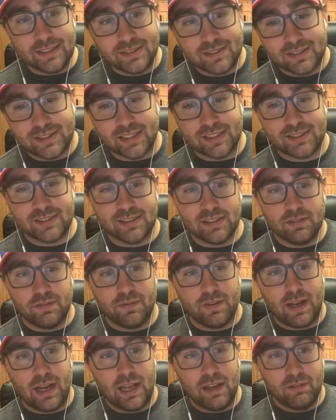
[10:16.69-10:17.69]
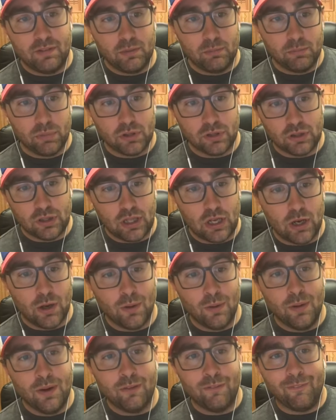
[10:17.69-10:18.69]
65 and
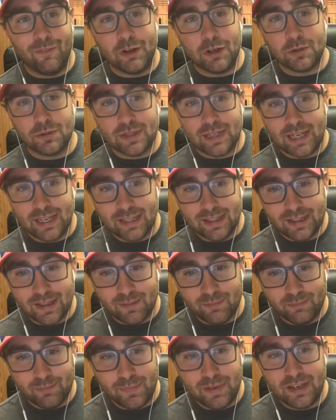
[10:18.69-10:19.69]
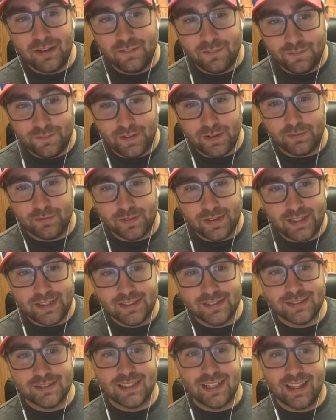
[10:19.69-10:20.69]
below, when you get in the mid
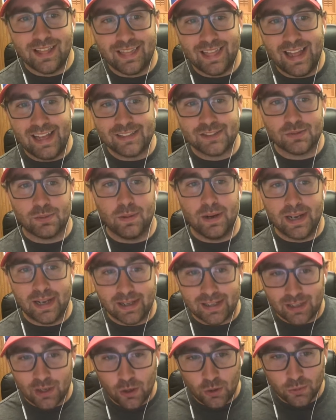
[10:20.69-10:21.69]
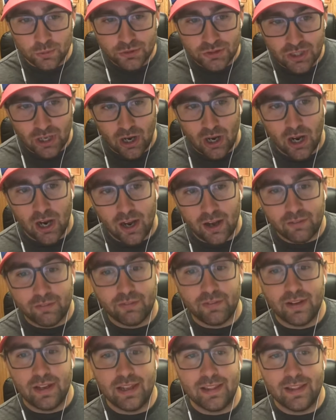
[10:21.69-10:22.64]
50s, that's when it goes off.